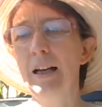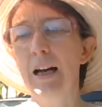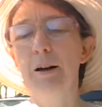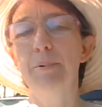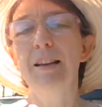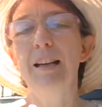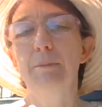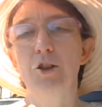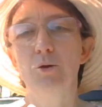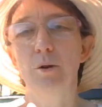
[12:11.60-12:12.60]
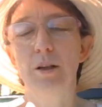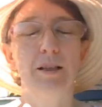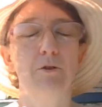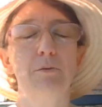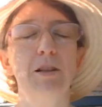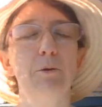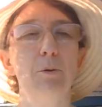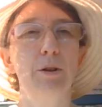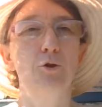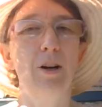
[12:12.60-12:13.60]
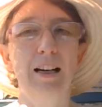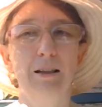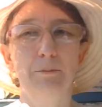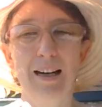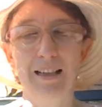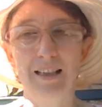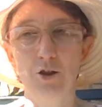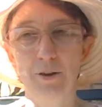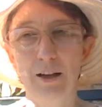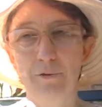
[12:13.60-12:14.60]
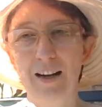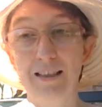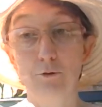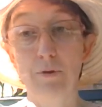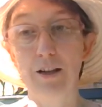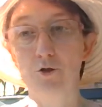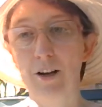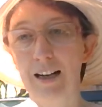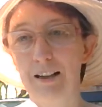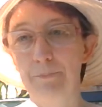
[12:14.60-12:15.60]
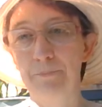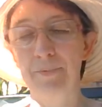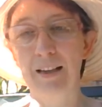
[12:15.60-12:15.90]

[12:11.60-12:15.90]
But the image is of someone with a dragon painted on their face, a red dragon,